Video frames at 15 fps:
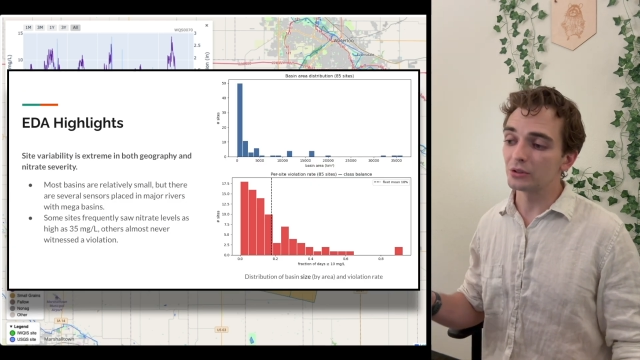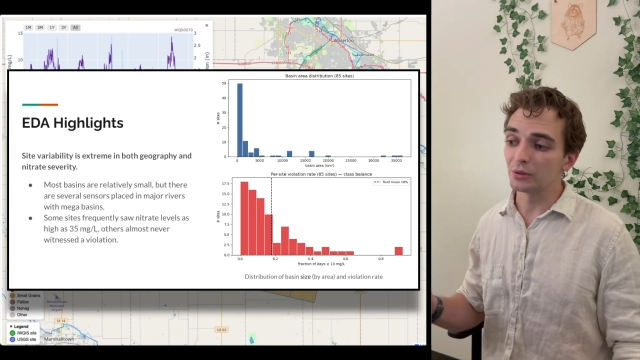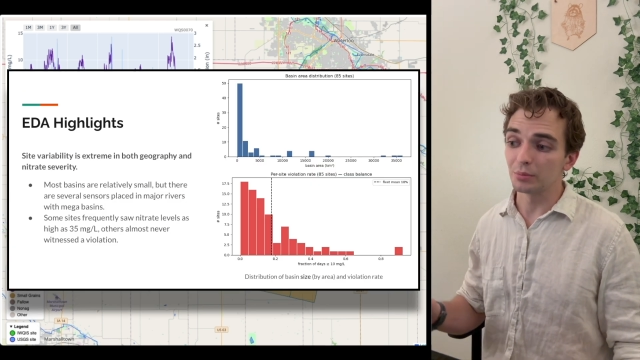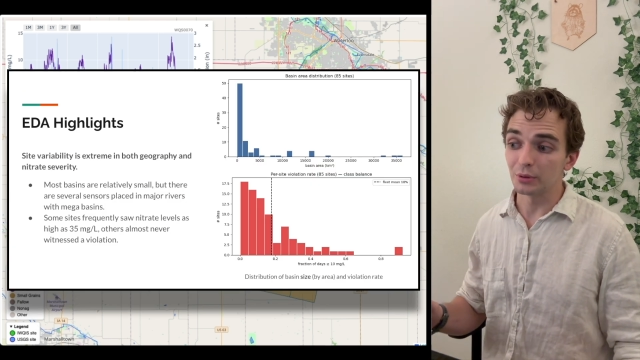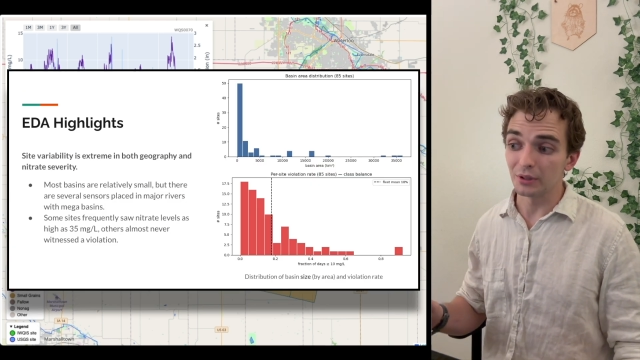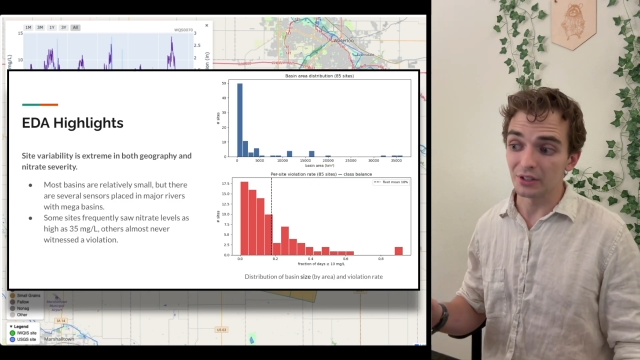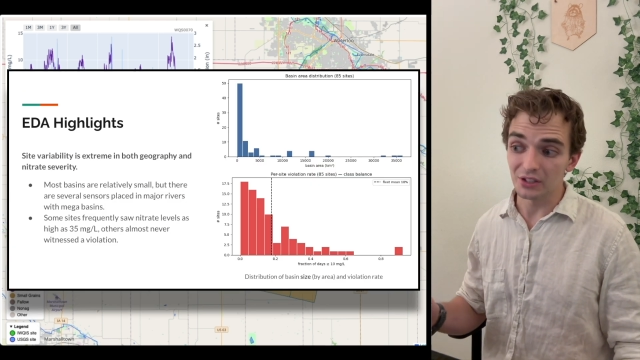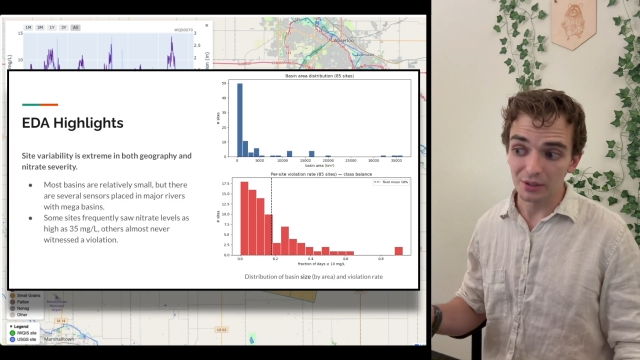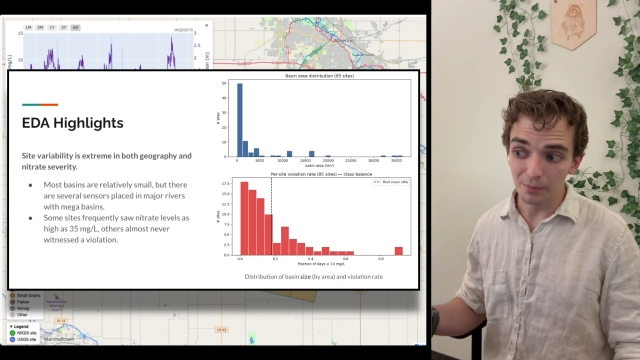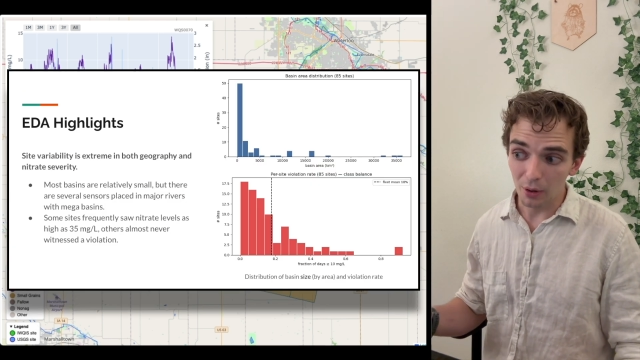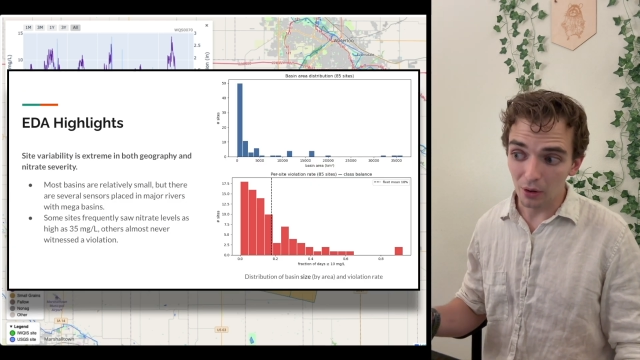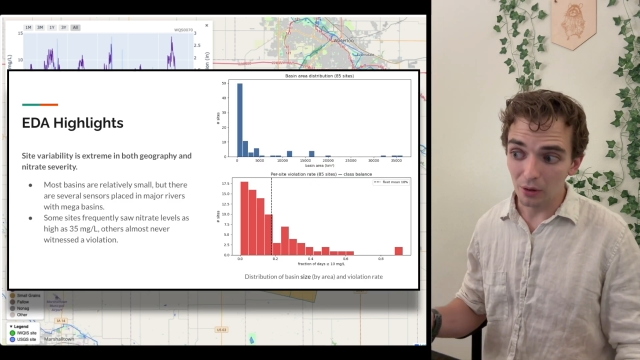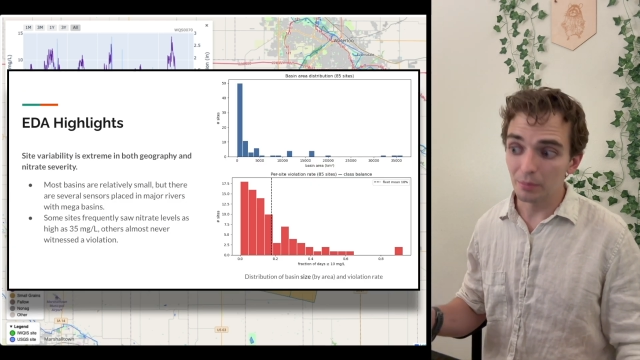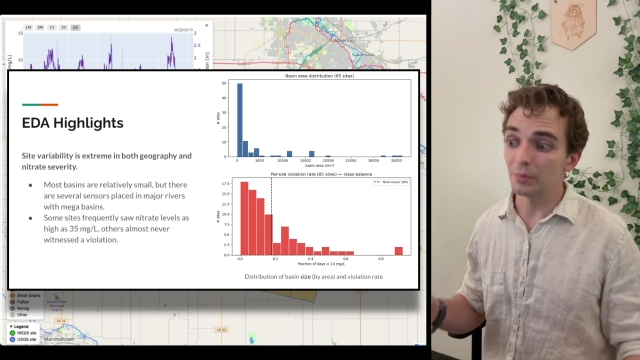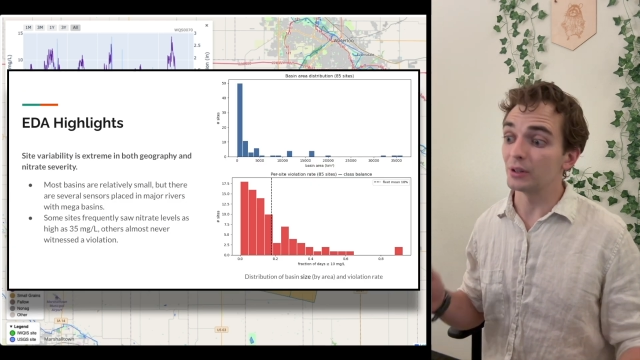Most are pretty
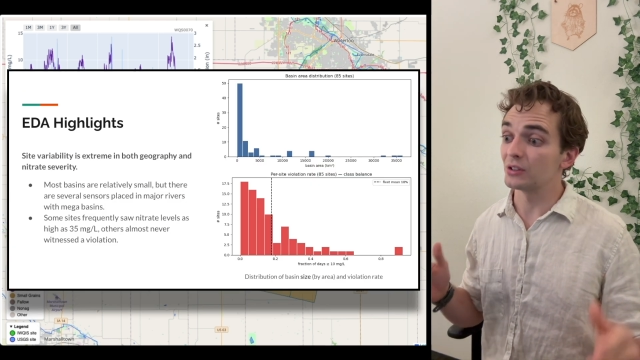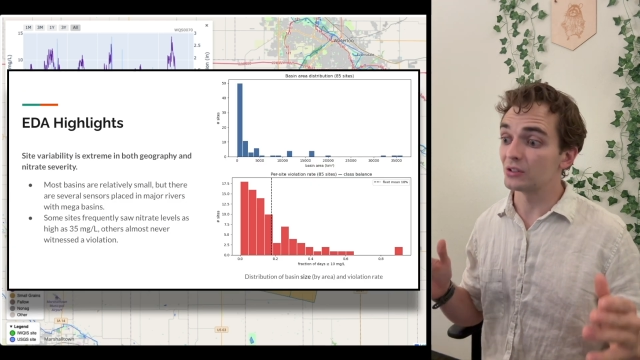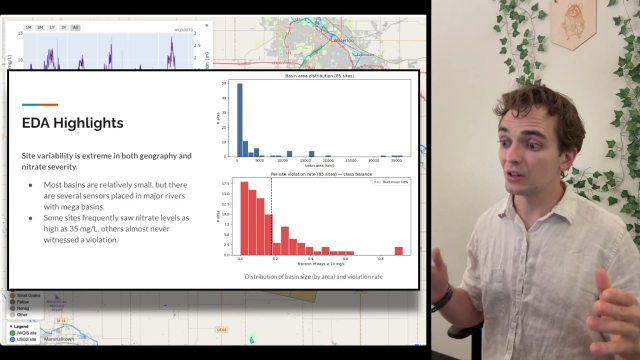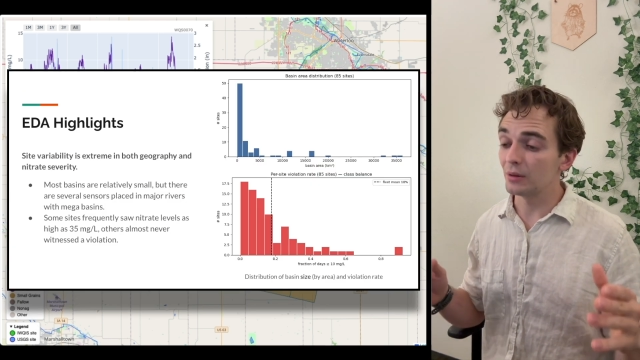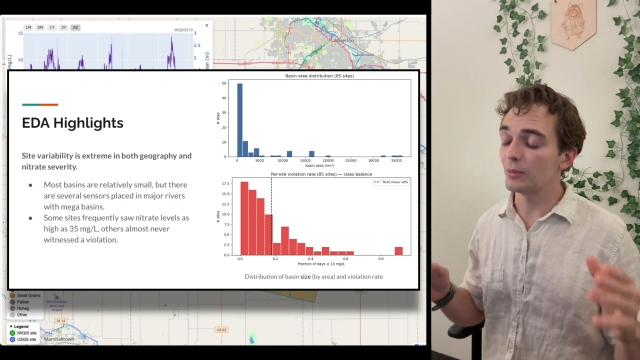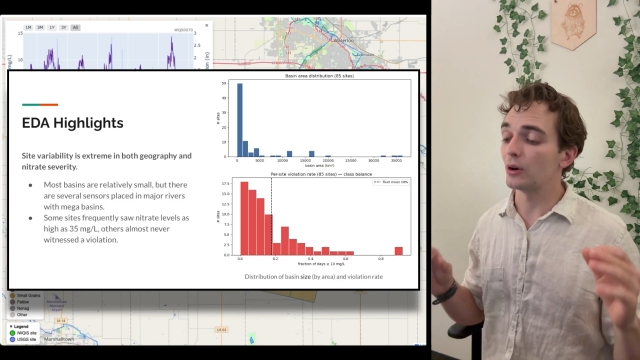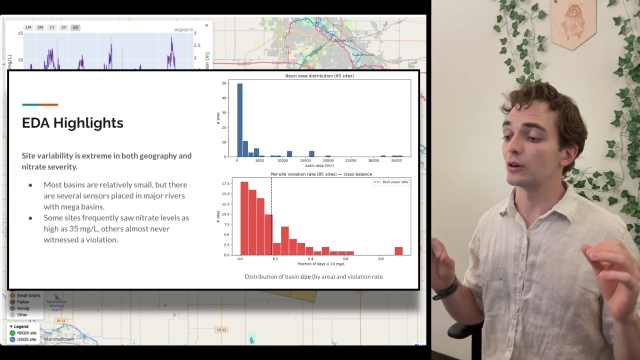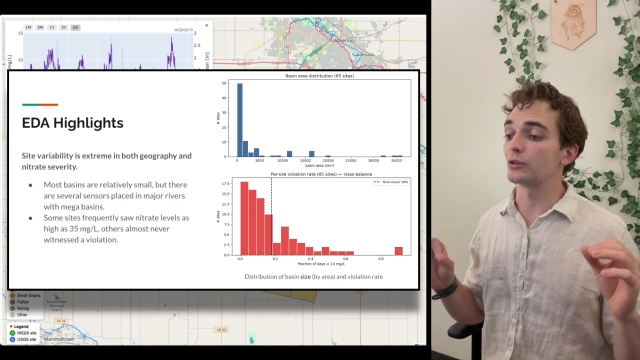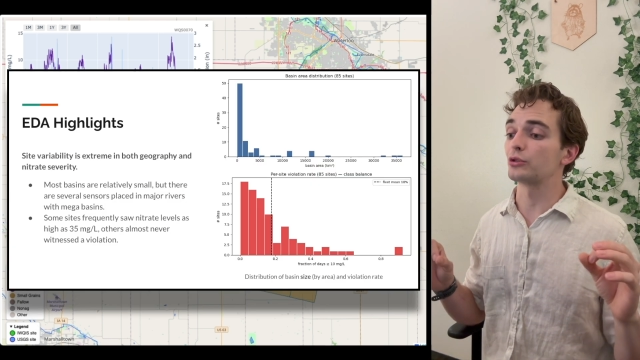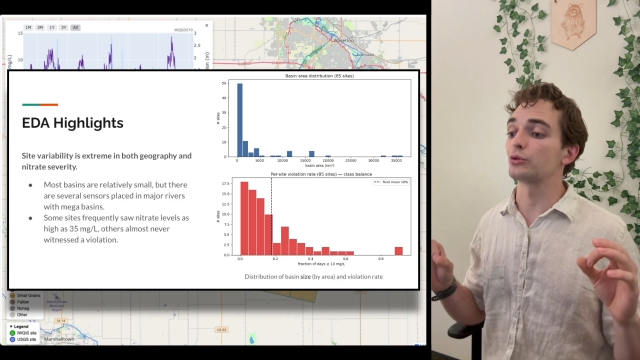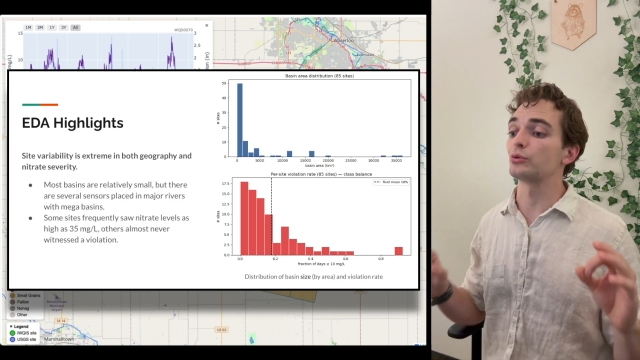small, but some